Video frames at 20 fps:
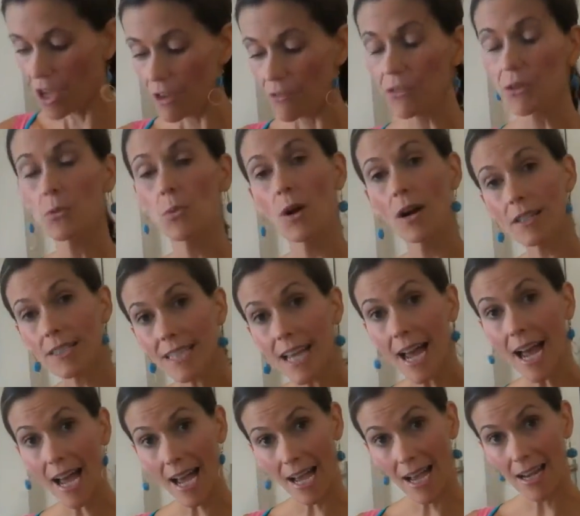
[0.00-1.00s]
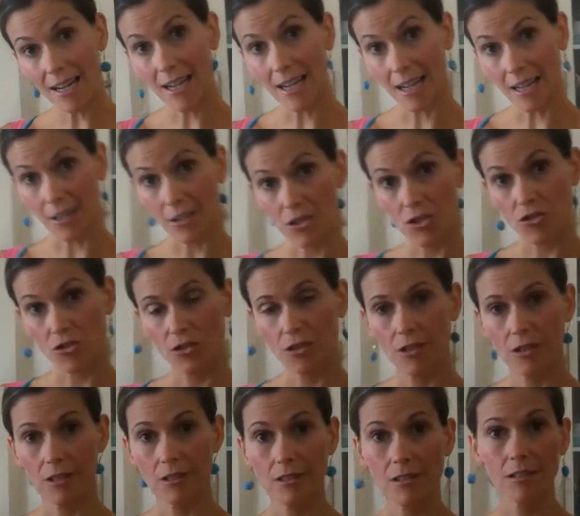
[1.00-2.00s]
If you want to add
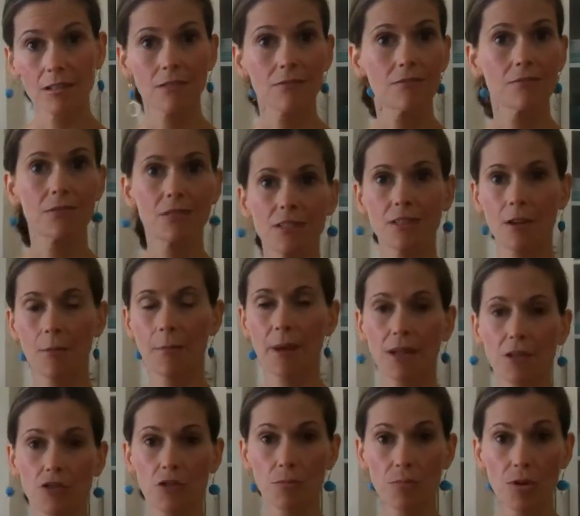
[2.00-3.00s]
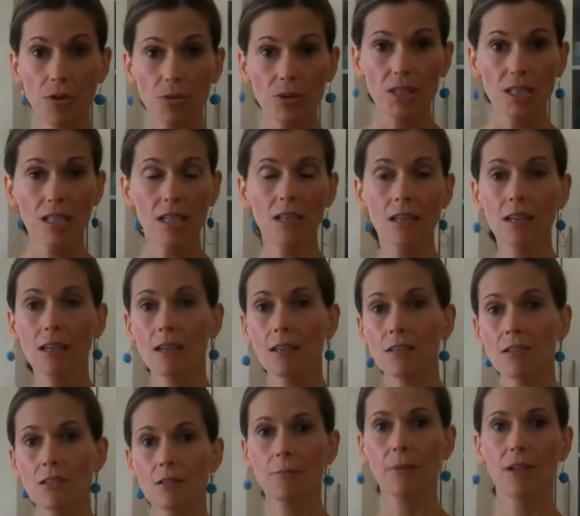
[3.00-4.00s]
extras, some extra protein,
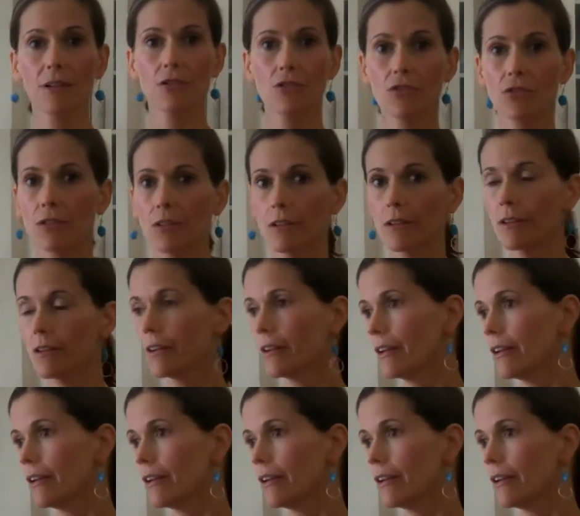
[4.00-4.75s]
some extra